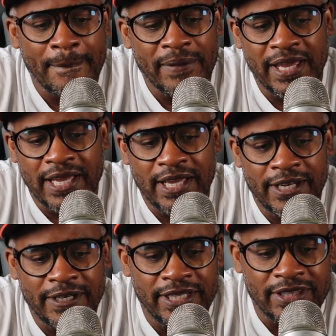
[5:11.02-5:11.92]

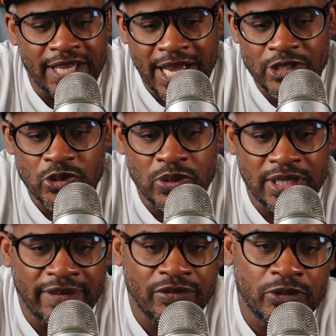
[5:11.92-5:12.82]
And in the high school
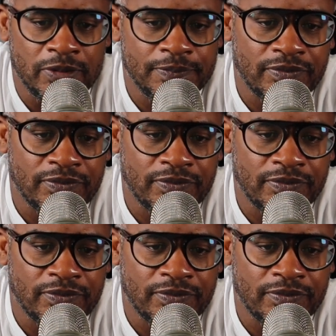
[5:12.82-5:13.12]
level,